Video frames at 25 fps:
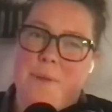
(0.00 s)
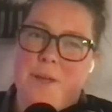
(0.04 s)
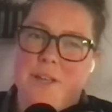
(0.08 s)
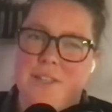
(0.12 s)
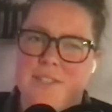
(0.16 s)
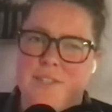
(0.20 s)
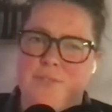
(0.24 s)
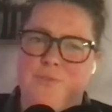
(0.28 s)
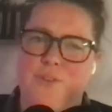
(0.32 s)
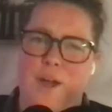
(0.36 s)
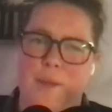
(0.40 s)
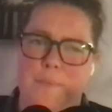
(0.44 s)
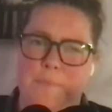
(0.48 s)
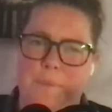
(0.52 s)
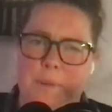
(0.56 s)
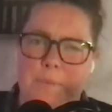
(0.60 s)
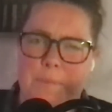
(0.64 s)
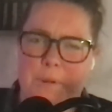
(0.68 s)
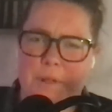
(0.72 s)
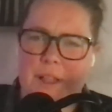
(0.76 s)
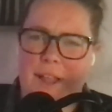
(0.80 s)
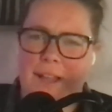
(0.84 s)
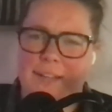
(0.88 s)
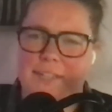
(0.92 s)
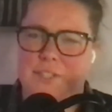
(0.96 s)
it's fun. People
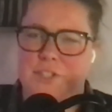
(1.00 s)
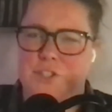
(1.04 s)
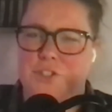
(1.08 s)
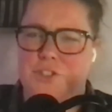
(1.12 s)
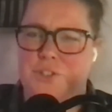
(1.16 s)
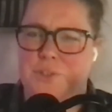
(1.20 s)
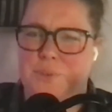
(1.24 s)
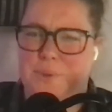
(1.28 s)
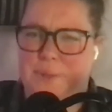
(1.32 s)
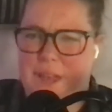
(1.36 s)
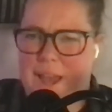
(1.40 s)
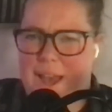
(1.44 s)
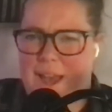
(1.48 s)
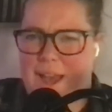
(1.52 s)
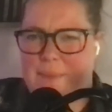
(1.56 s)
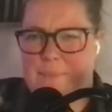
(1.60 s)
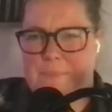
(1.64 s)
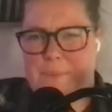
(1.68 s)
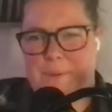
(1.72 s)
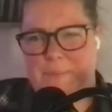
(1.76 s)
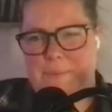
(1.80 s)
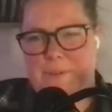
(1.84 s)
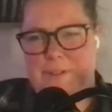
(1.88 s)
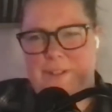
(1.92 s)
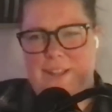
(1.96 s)
like to do that.
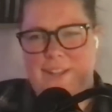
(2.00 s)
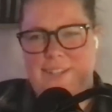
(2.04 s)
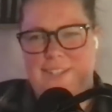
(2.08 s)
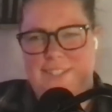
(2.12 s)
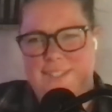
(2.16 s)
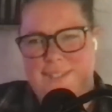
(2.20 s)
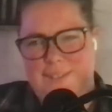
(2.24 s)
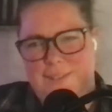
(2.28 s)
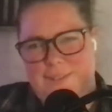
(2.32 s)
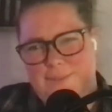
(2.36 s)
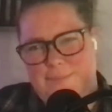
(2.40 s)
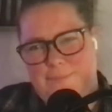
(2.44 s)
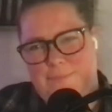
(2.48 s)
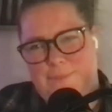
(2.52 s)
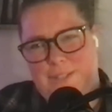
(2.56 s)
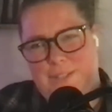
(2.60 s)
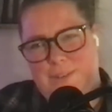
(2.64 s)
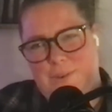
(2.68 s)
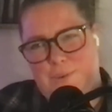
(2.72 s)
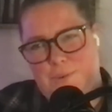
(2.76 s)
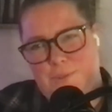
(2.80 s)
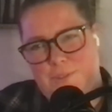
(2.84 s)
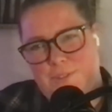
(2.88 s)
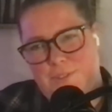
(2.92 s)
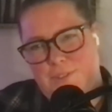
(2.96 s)
People like to be
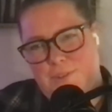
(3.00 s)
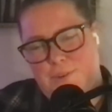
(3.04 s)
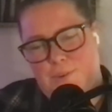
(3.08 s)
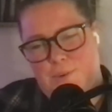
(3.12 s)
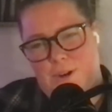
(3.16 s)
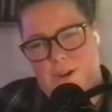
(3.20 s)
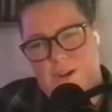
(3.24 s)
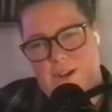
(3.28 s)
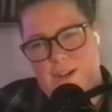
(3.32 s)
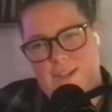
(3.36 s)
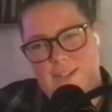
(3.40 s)
told stories.